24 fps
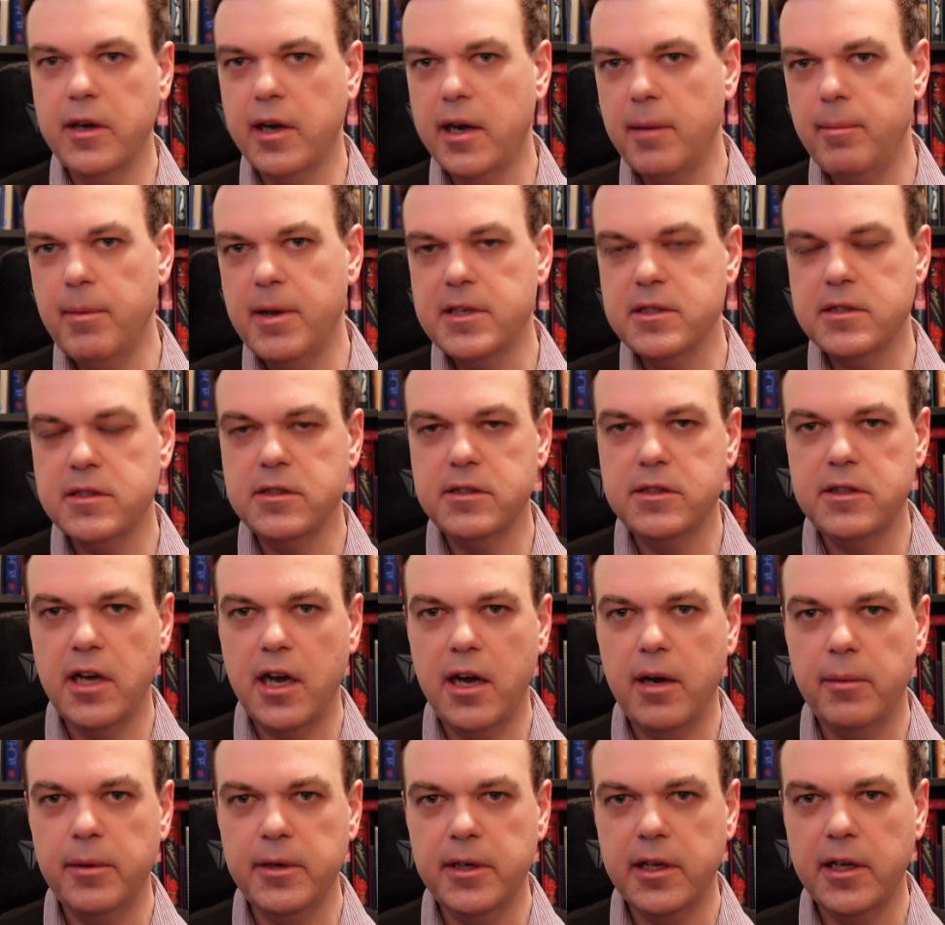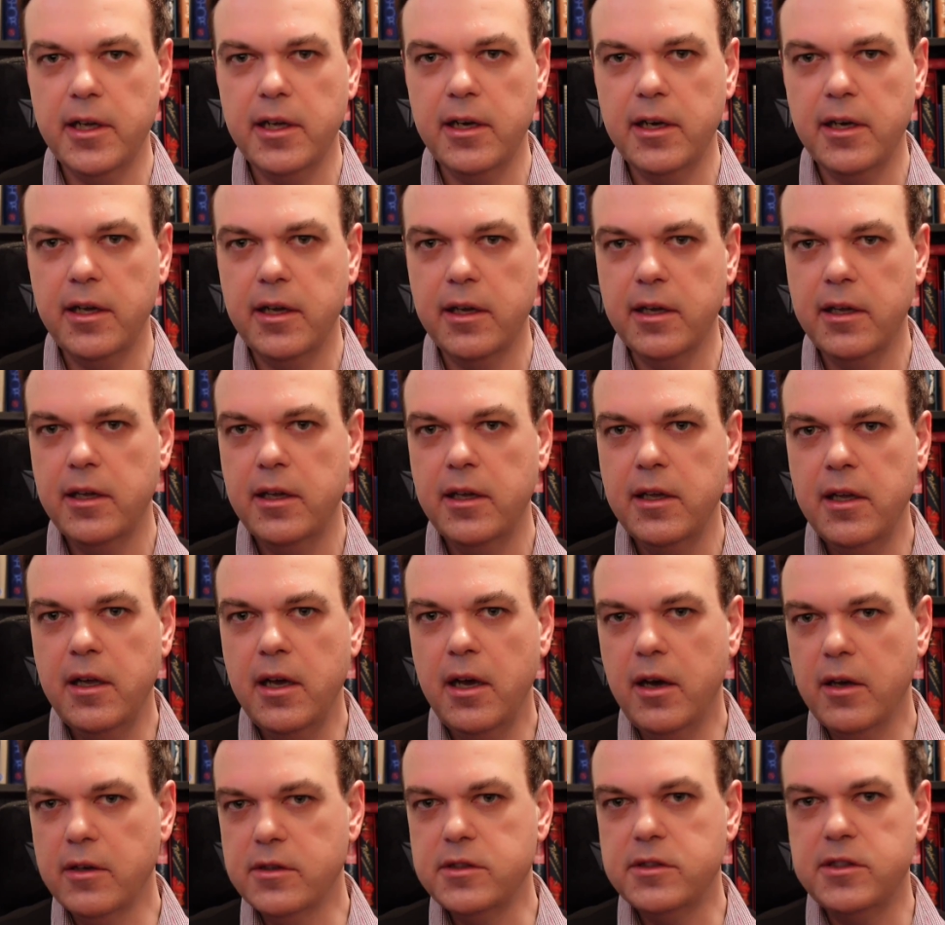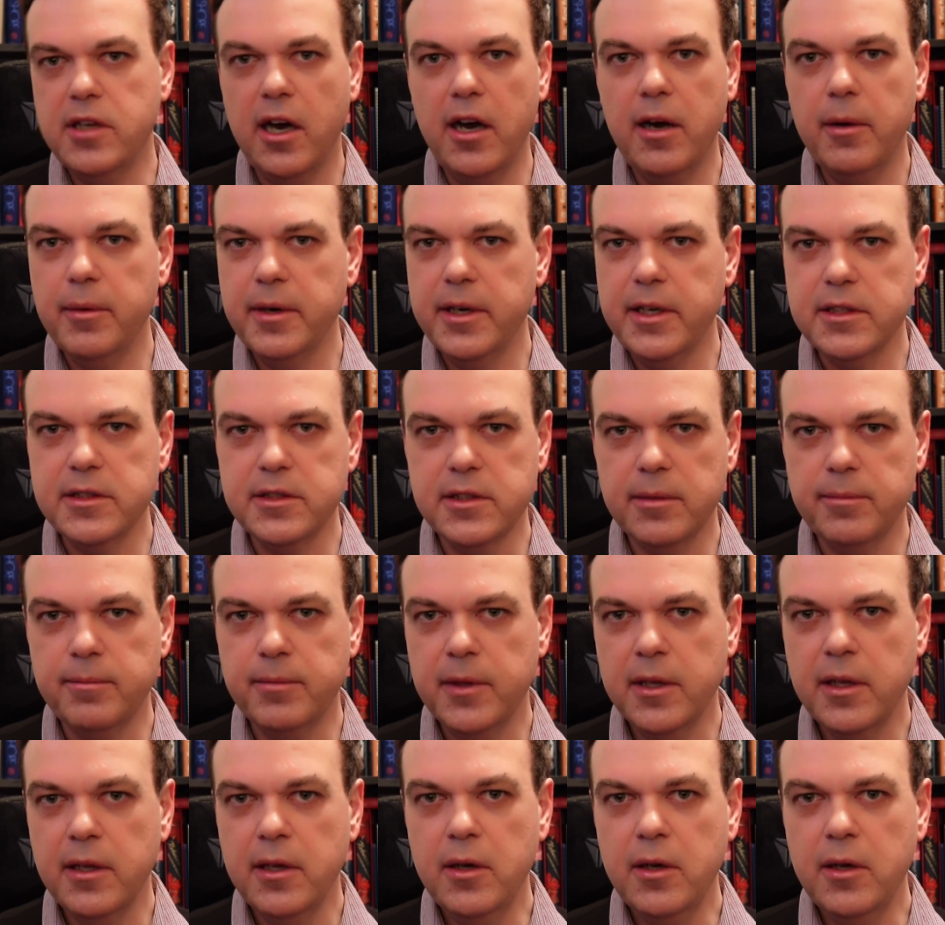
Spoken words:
and I mentioned Darwin earlier, on Darwinism,